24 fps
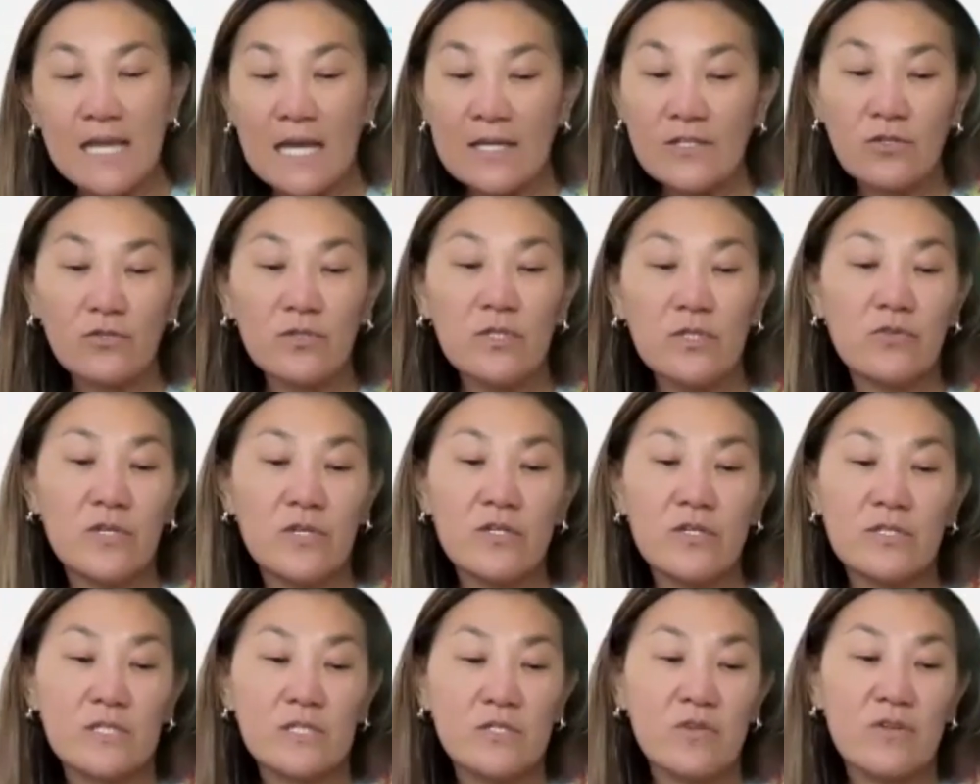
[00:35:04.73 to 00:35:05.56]
I don't agree
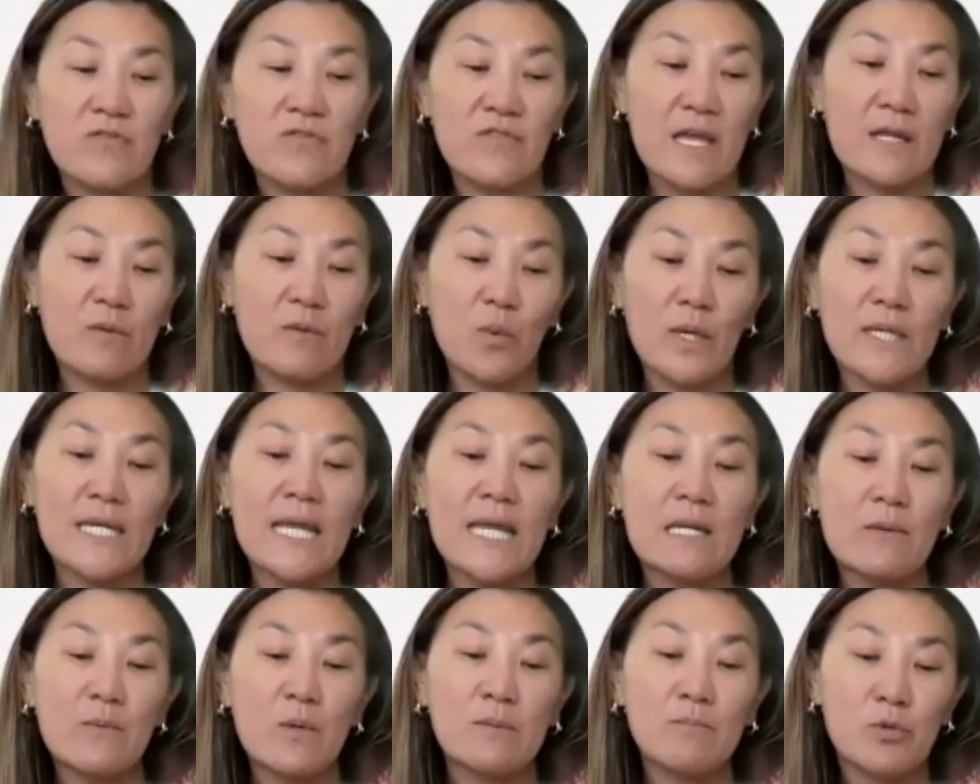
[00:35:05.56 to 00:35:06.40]
or disagree with what
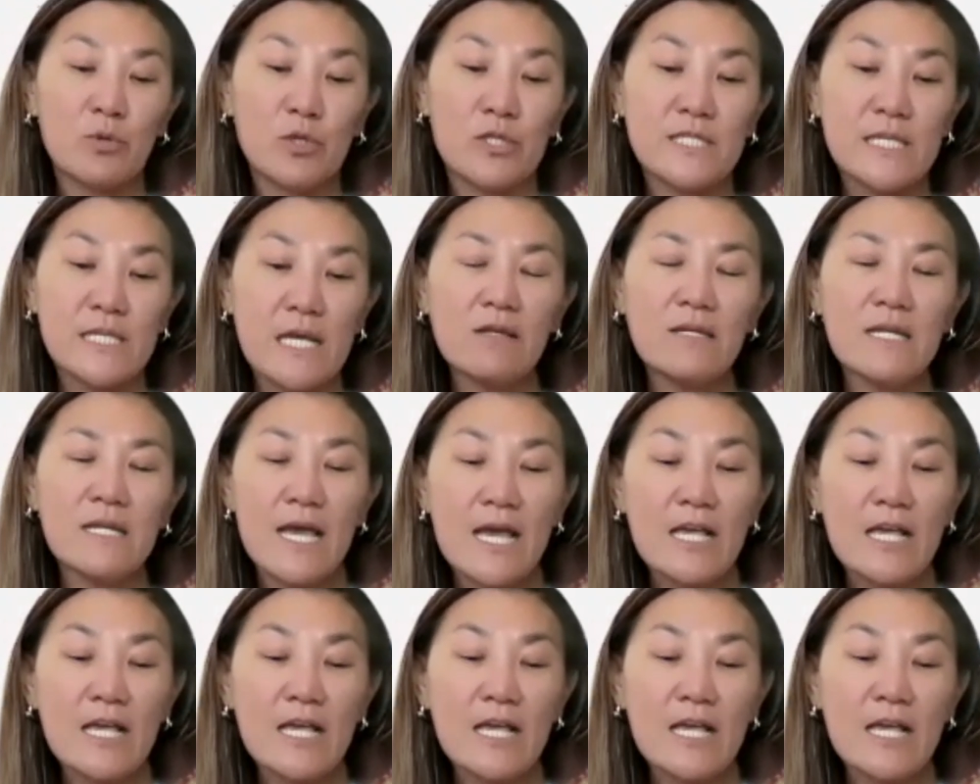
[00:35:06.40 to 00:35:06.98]
anyone puts out,